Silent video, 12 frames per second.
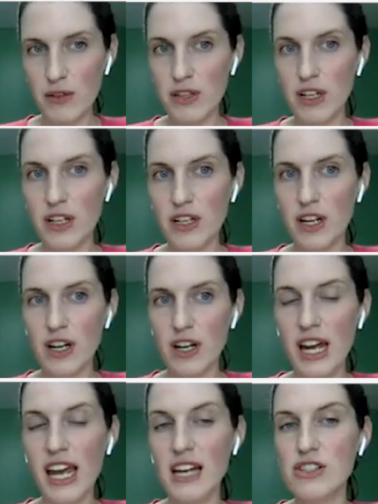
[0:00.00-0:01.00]
They're your
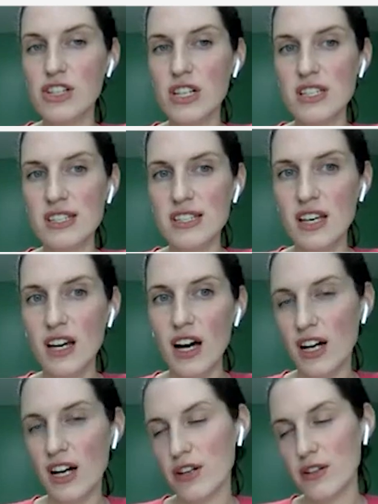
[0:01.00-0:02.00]
agents
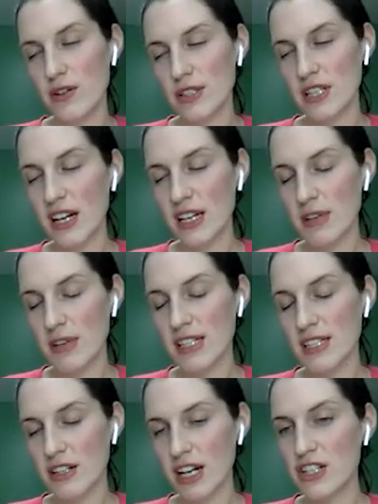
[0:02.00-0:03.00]
under those
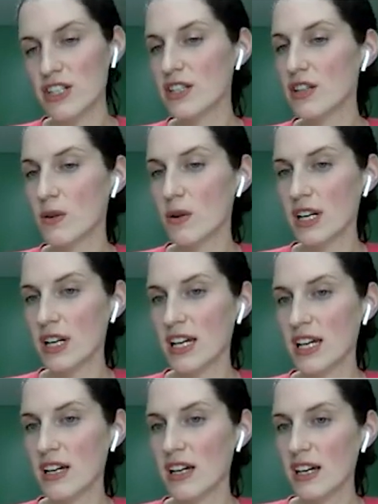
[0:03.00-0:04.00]
documents. Your agent's
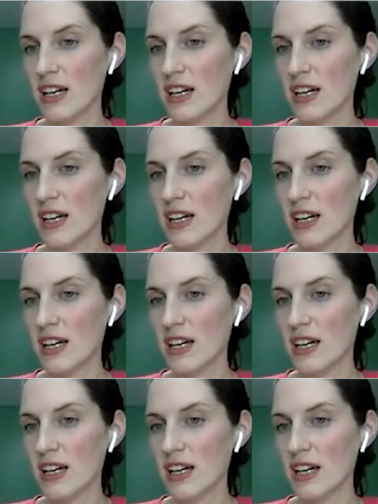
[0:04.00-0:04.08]
authority